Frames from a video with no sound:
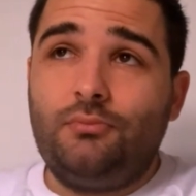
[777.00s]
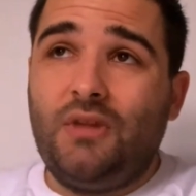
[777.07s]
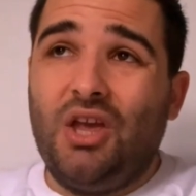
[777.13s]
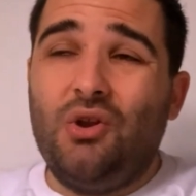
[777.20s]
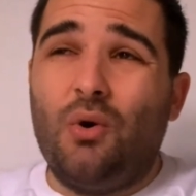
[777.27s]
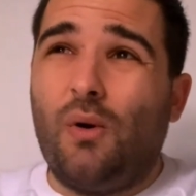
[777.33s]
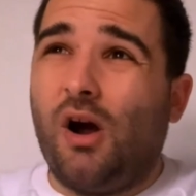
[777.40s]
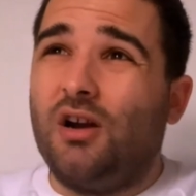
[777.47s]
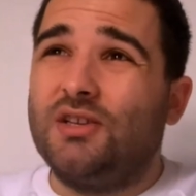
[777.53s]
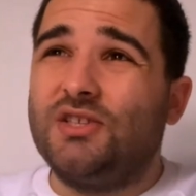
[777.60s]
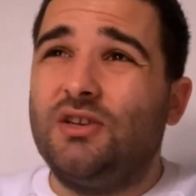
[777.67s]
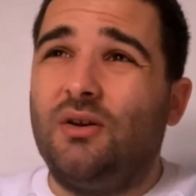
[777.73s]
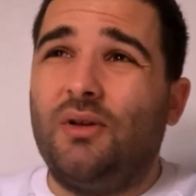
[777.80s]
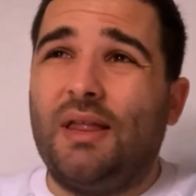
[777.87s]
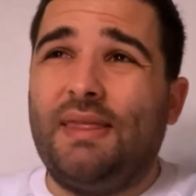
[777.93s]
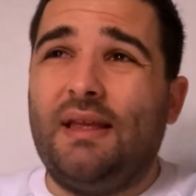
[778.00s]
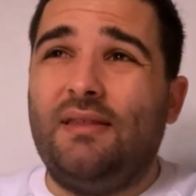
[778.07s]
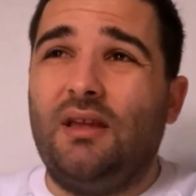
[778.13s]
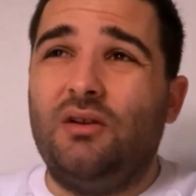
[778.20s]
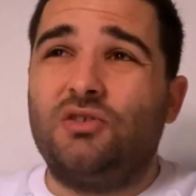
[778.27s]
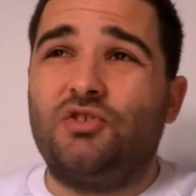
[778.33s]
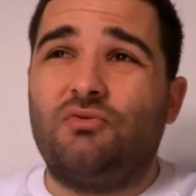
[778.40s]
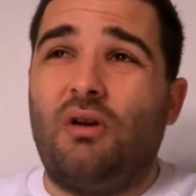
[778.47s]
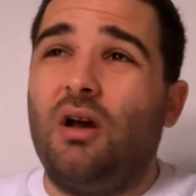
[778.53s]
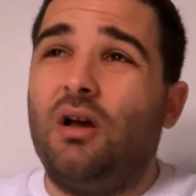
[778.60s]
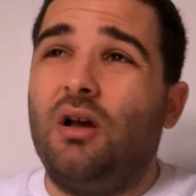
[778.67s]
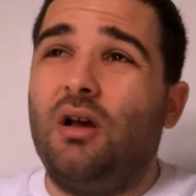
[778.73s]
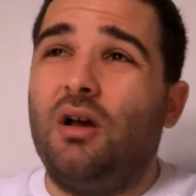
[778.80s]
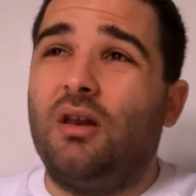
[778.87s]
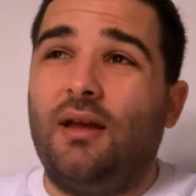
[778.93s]
Arsenal, I think they're
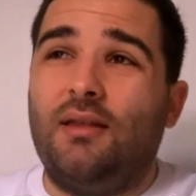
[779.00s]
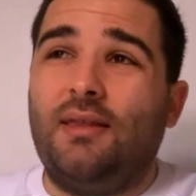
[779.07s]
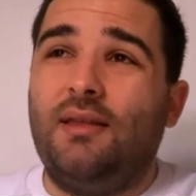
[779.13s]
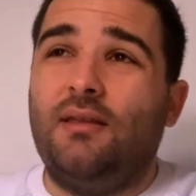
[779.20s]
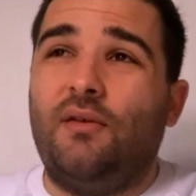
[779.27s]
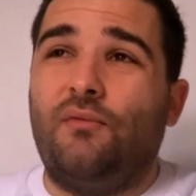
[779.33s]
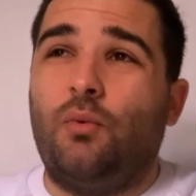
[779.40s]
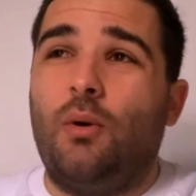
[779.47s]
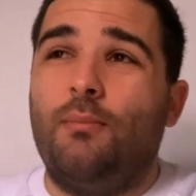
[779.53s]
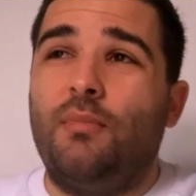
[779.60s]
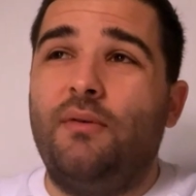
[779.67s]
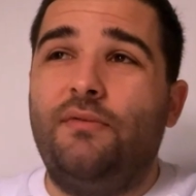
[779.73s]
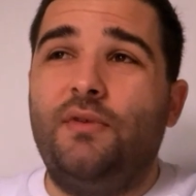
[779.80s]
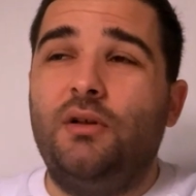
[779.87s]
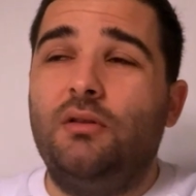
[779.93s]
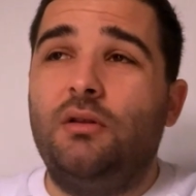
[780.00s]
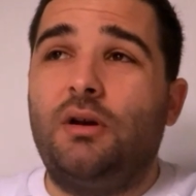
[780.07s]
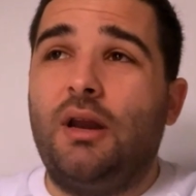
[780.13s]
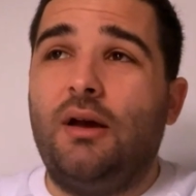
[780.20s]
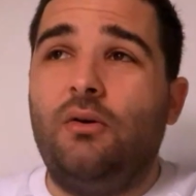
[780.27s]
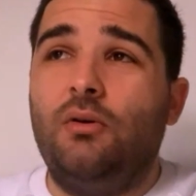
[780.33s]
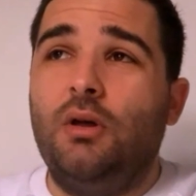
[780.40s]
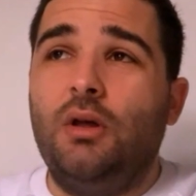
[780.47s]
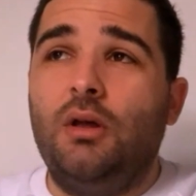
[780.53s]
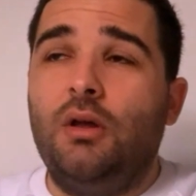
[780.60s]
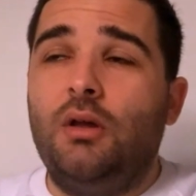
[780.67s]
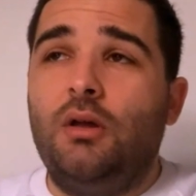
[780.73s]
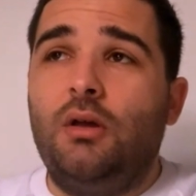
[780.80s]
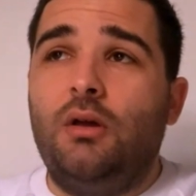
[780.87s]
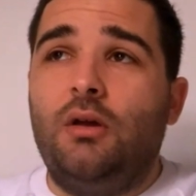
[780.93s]
struggling. I think they have one midfielder now.
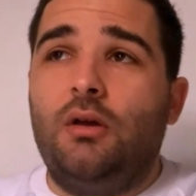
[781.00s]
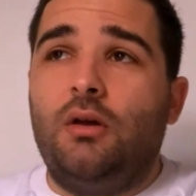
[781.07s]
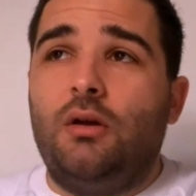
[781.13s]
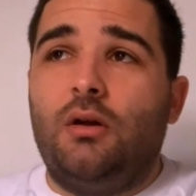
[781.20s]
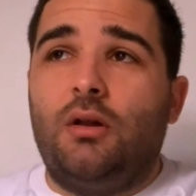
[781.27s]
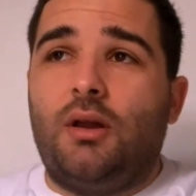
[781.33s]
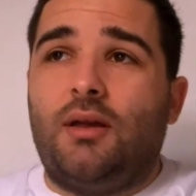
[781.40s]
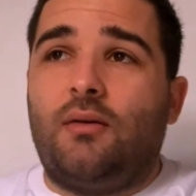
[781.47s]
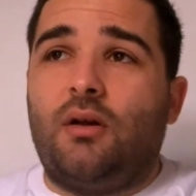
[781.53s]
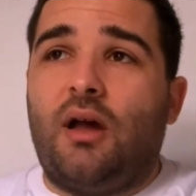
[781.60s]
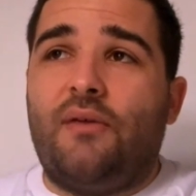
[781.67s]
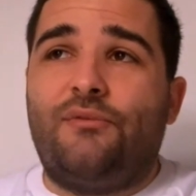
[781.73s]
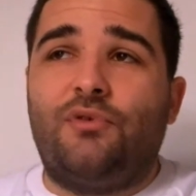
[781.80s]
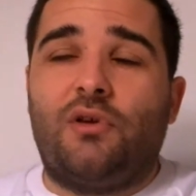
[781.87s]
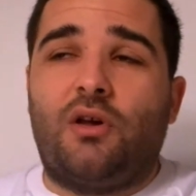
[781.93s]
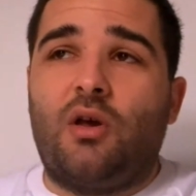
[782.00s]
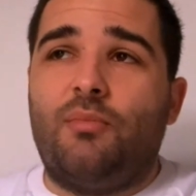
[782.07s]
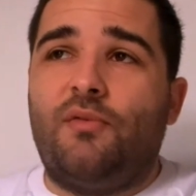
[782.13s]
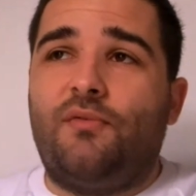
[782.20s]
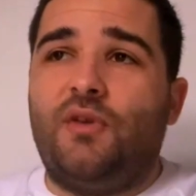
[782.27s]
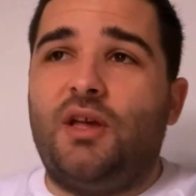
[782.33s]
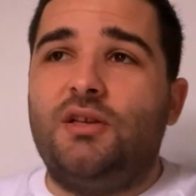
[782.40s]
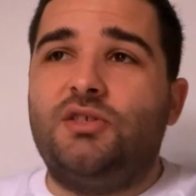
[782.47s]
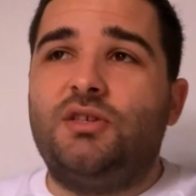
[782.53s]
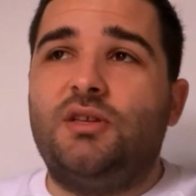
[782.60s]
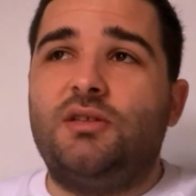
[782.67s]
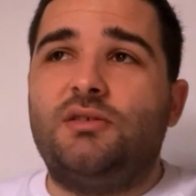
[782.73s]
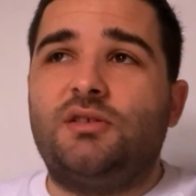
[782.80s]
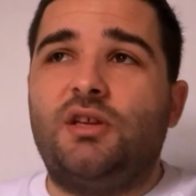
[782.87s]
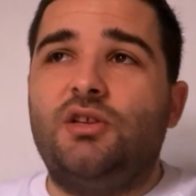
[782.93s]
Like Africa Cup of
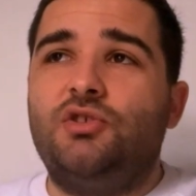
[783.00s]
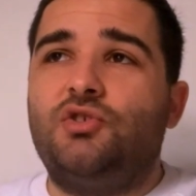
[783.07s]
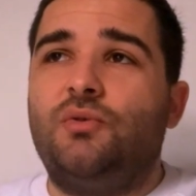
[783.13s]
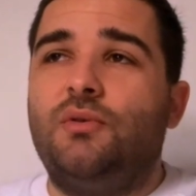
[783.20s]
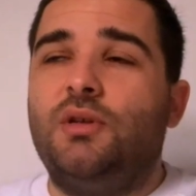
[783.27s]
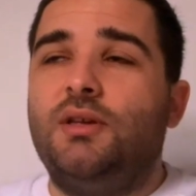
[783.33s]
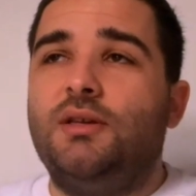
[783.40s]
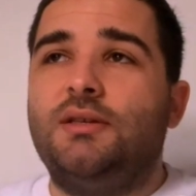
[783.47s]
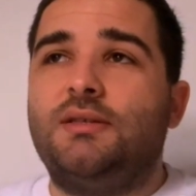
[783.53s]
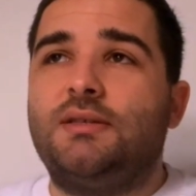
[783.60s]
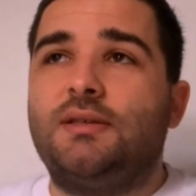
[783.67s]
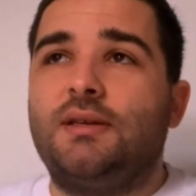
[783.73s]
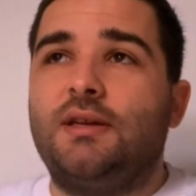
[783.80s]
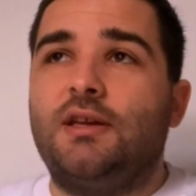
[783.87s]
Nations, injuries,